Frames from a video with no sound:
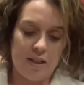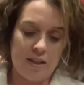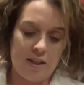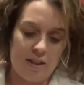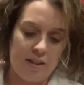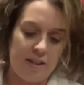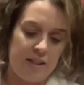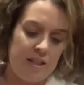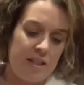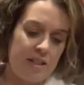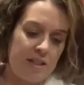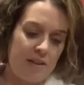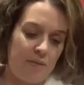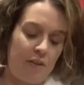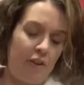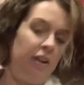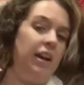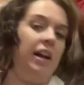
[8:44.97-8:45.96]
This is something
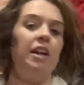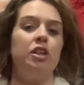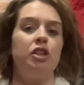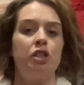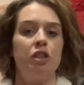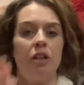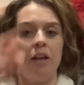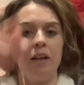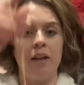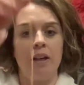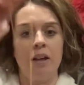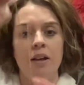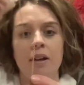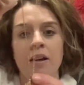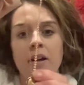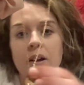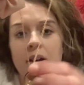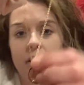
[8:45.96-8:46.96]
I actually
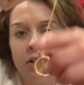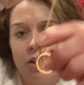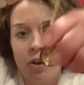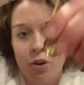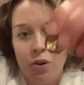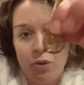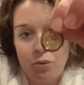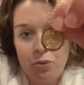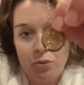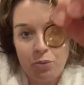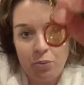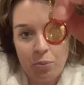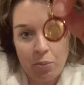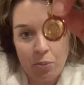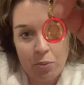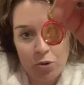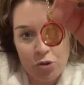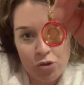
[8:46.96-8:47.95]

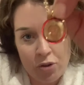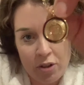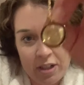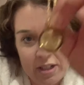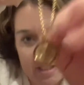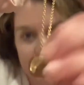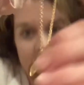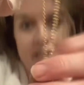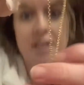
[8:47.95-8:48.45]
treated